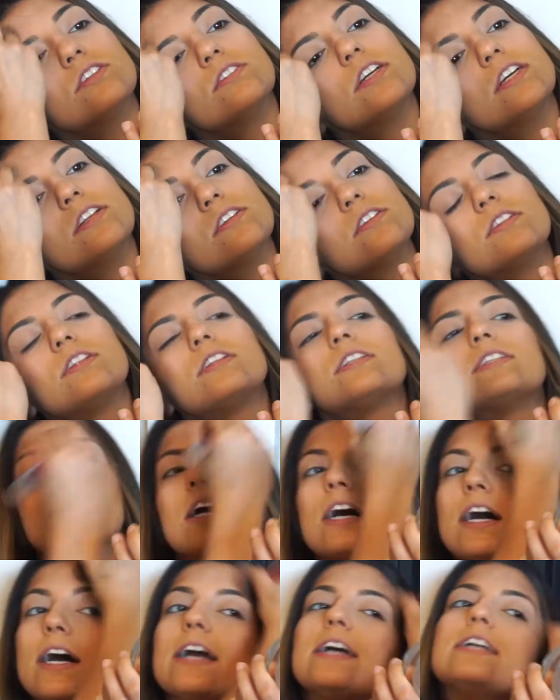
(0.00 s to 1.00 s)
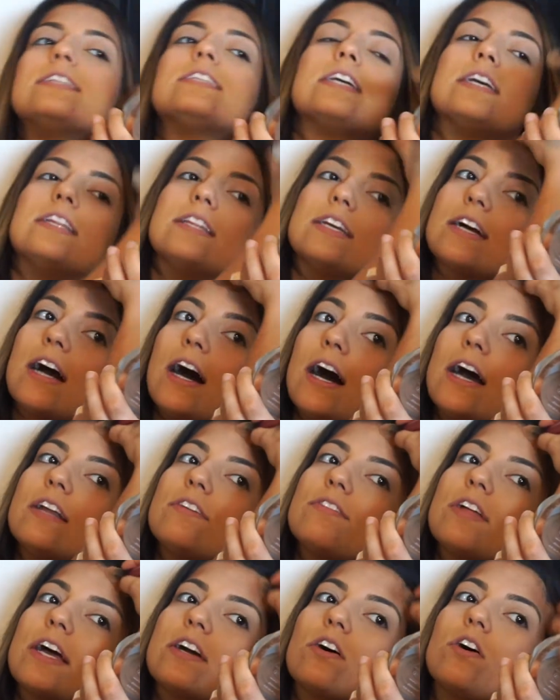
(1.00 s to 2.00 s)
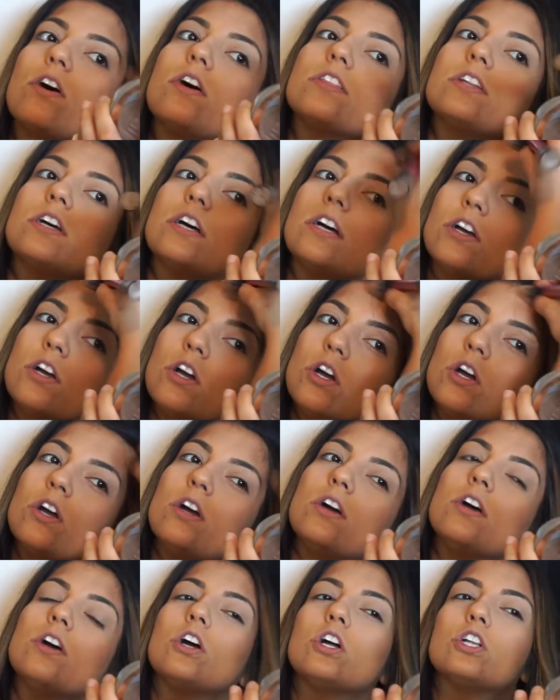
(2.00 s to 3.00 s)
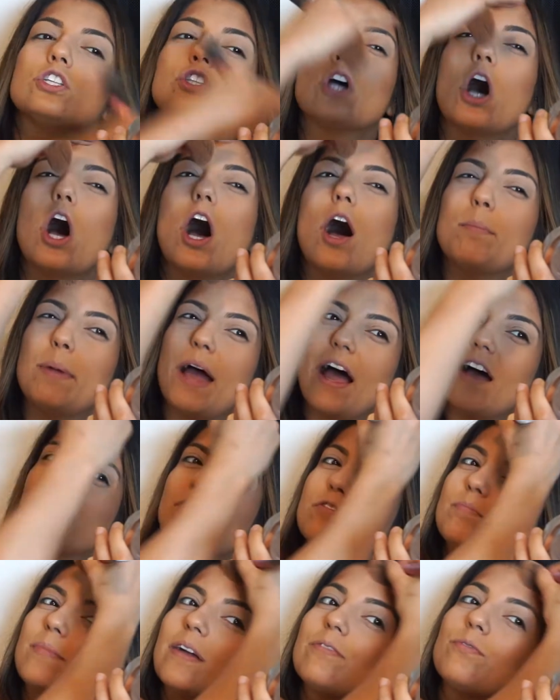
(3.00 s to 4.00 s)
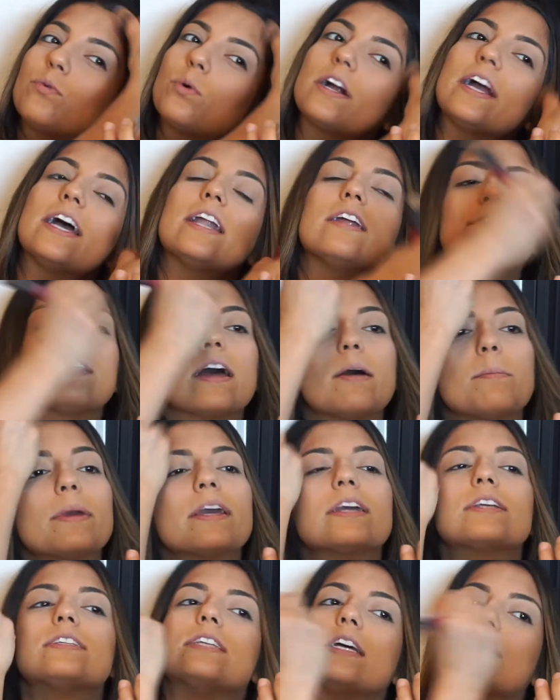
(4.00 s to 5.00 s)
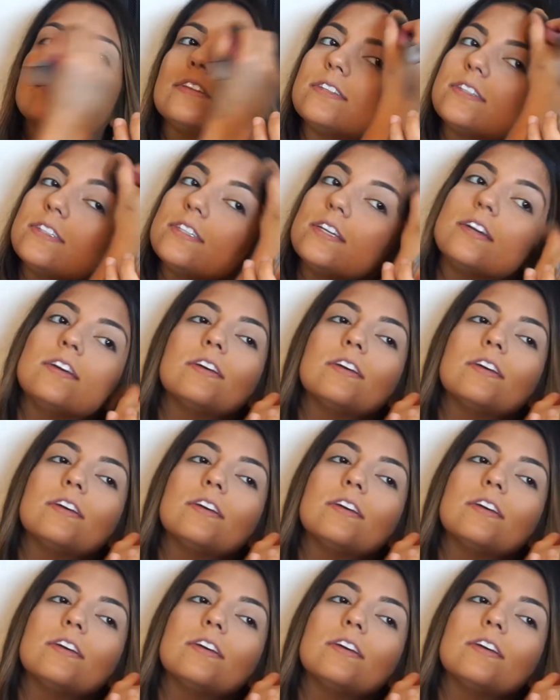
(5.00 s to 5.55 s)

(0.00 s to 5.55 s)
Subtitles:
it to the sides and then kind of like on the top half of my forehead, if that makes sense.